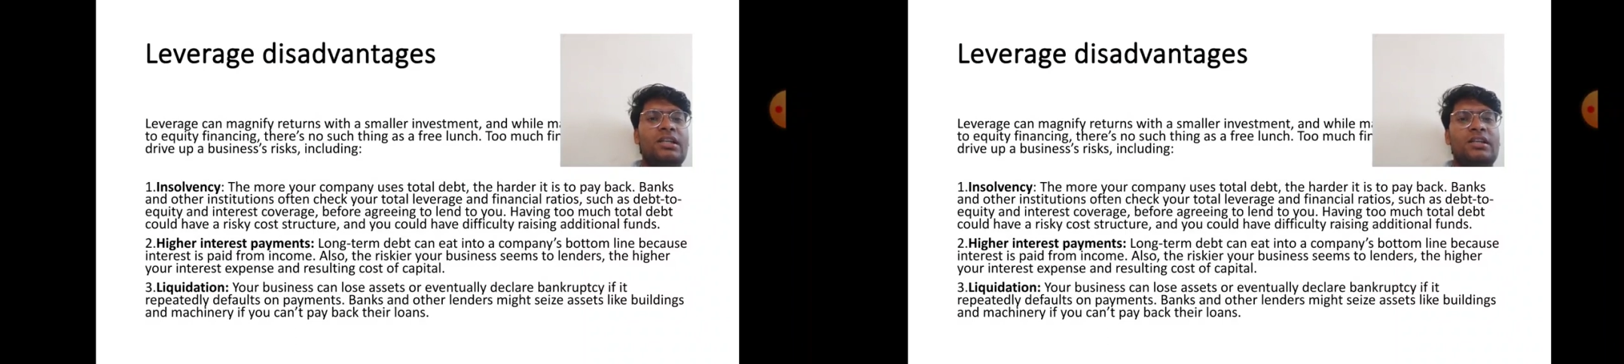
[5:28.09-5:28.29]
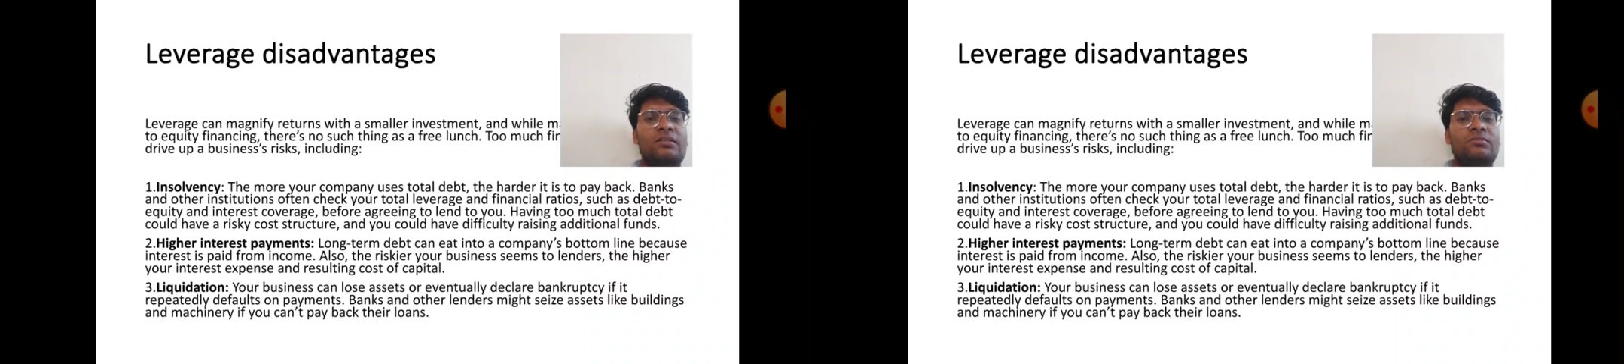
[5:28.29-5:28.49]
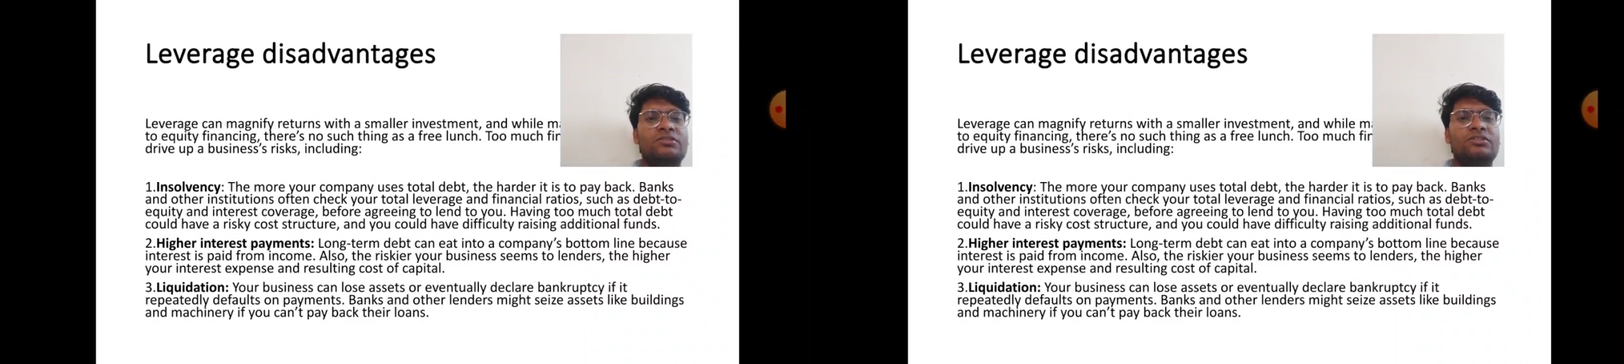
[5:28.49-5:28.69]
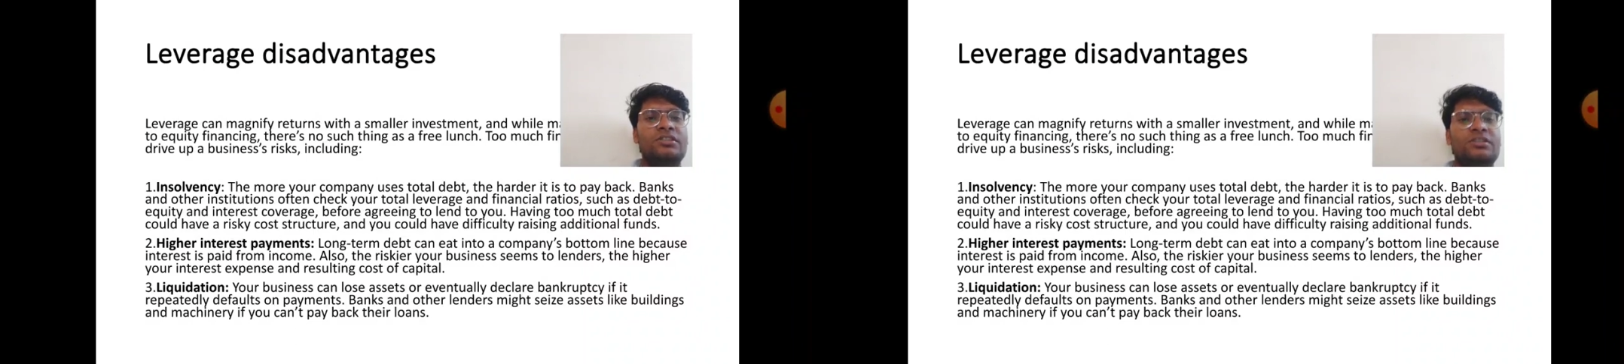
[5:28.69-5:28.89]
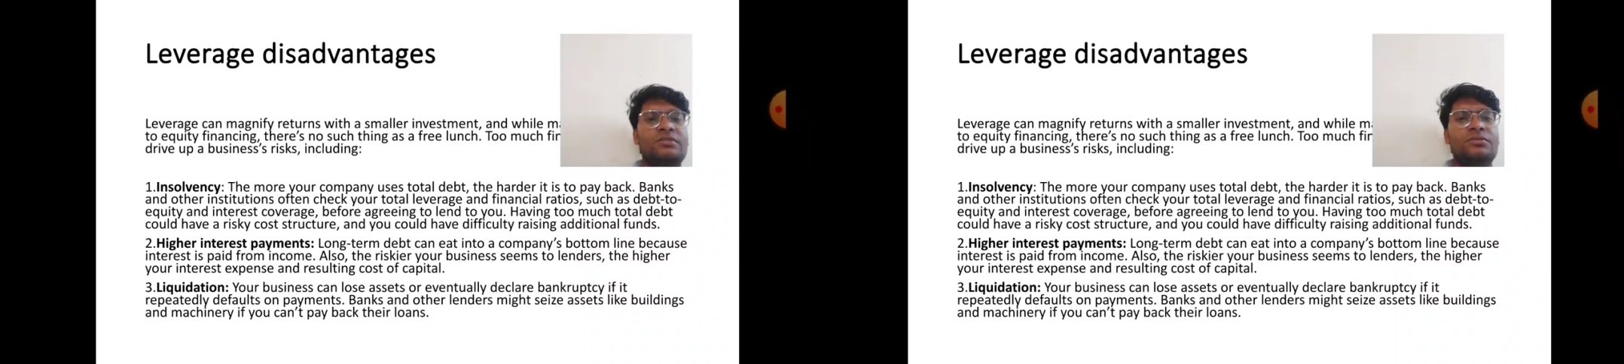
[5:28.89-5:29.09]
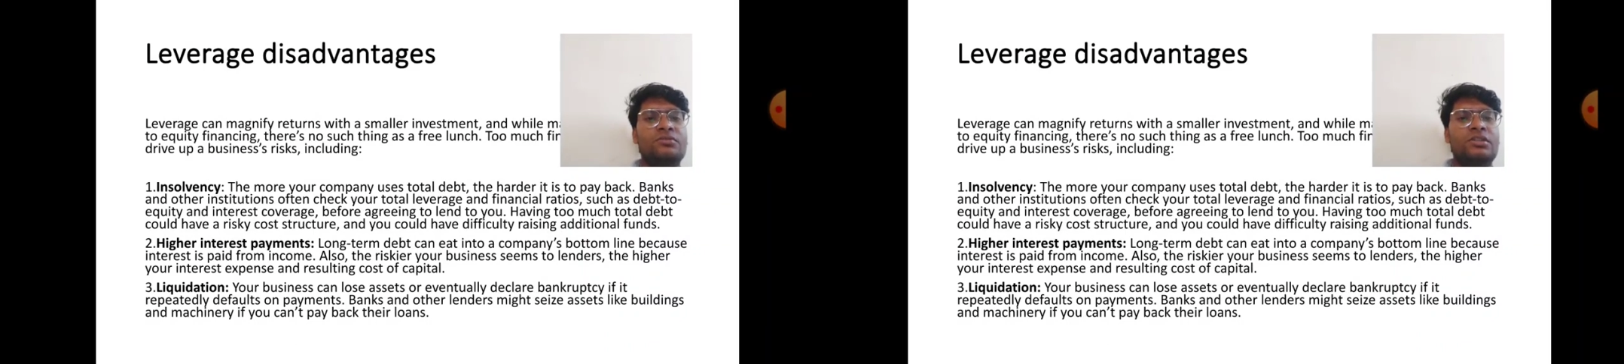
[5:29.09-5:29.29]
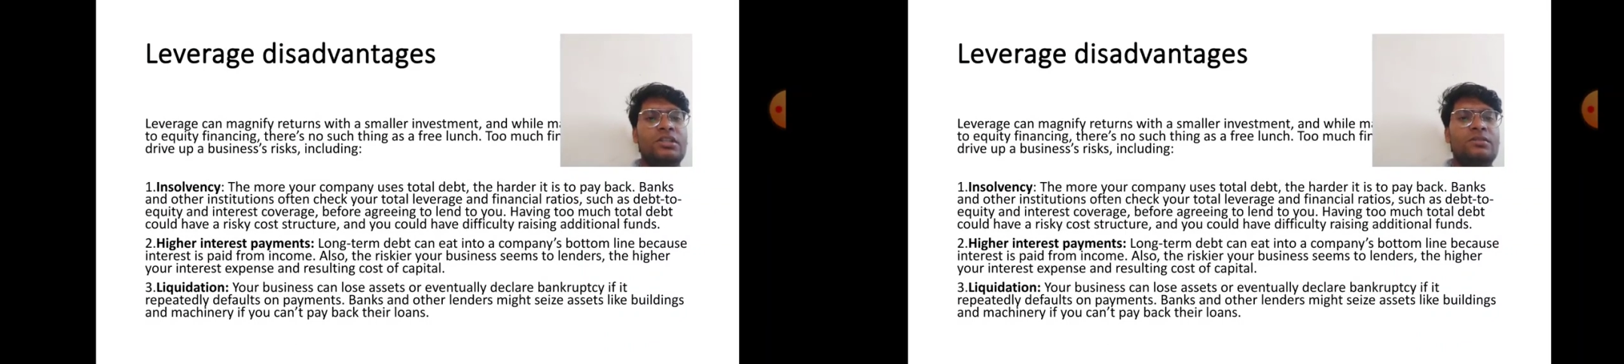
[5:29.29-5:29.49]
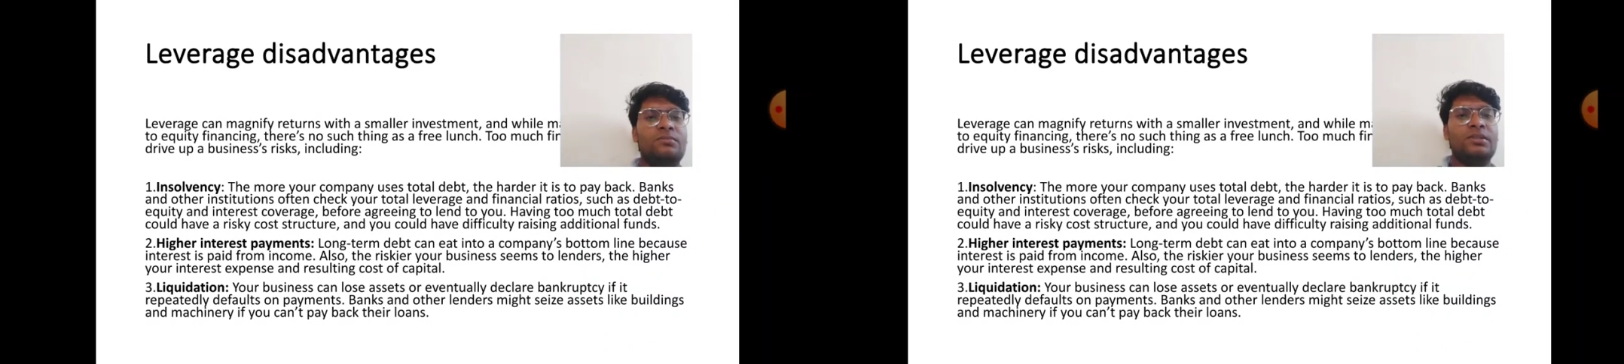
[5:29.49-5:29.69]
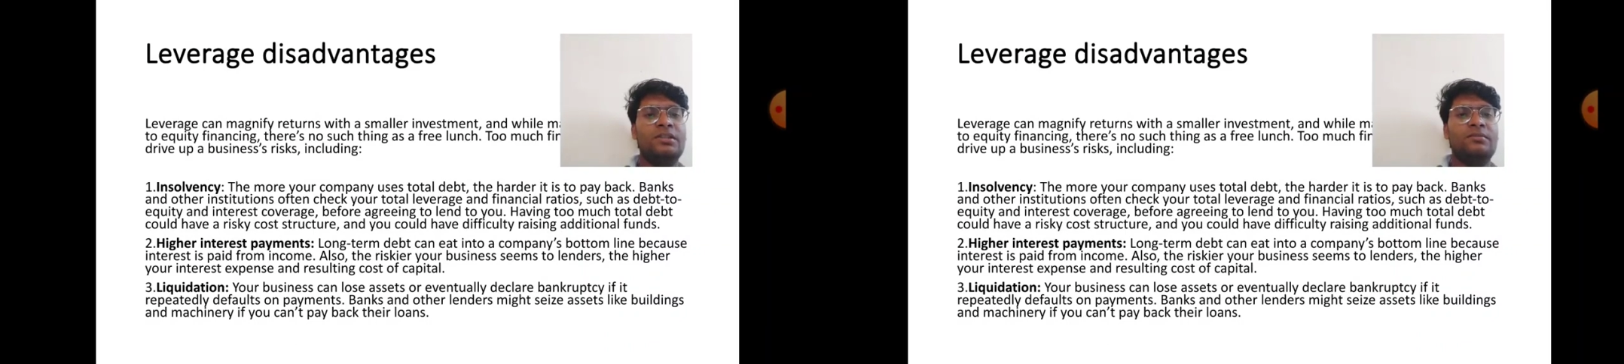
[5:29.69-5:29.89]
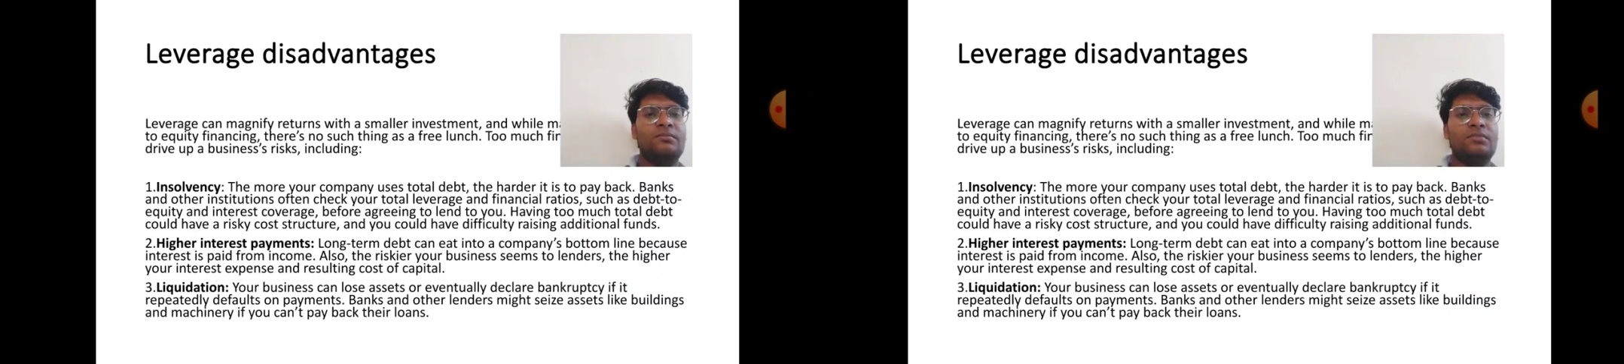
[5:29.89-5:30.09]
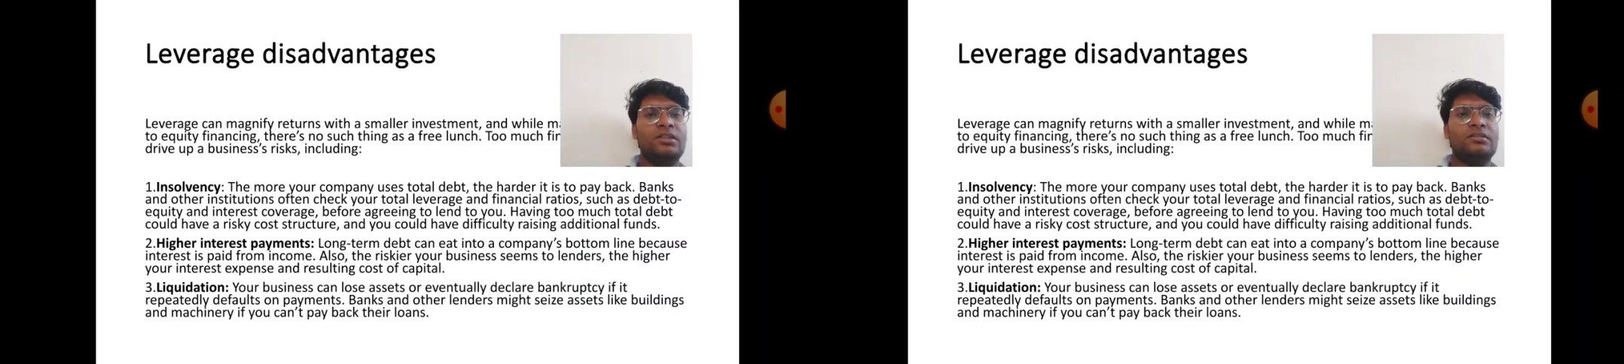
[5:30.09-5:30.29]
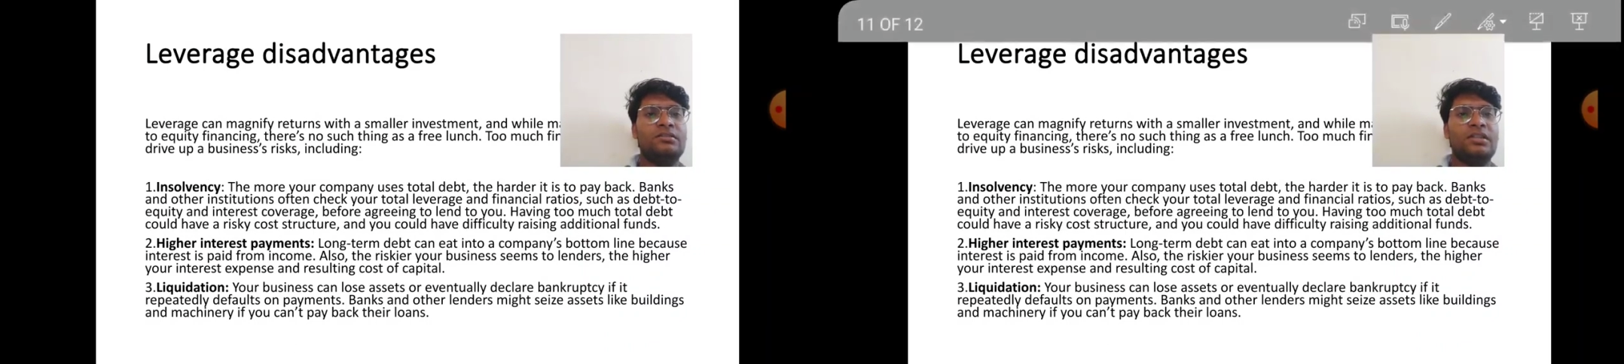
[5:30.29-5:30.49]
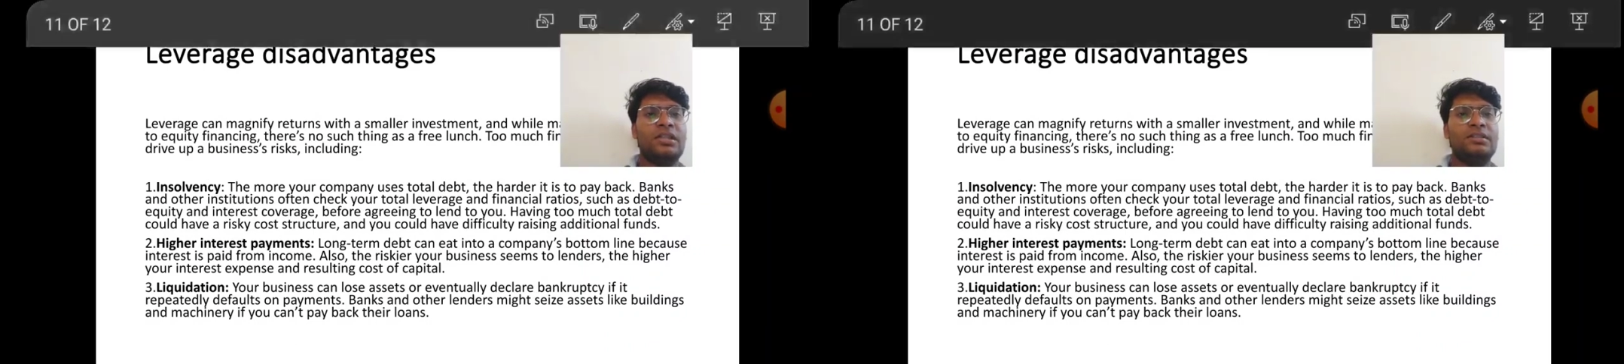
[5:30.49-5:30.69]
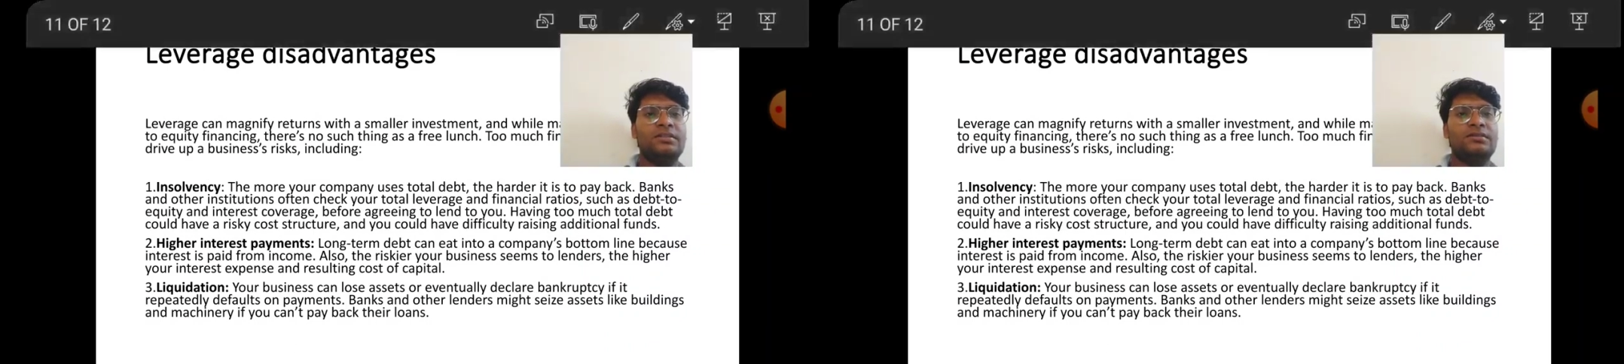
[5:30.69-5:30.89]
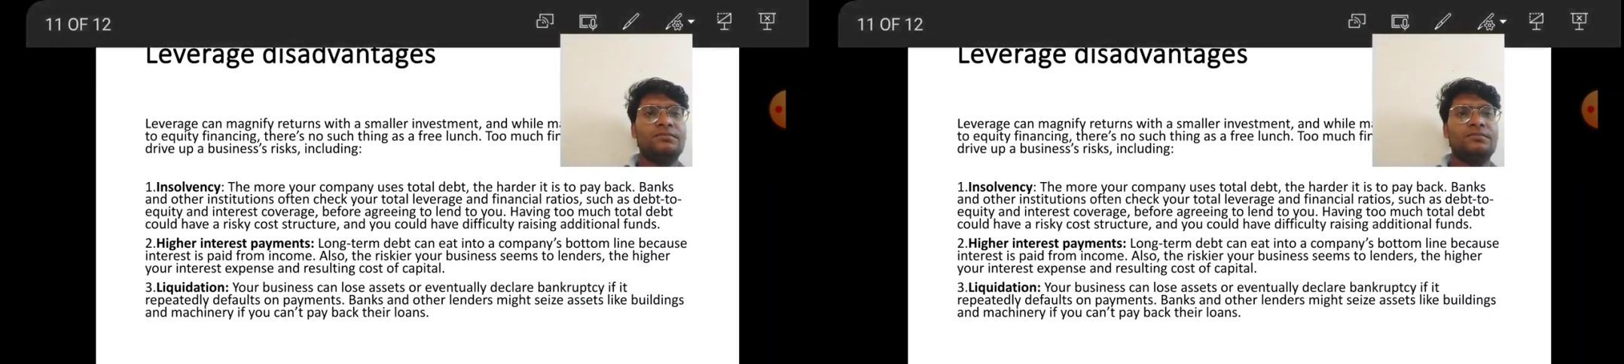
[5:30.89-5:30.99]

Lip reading: and machinery if you can't play back lion.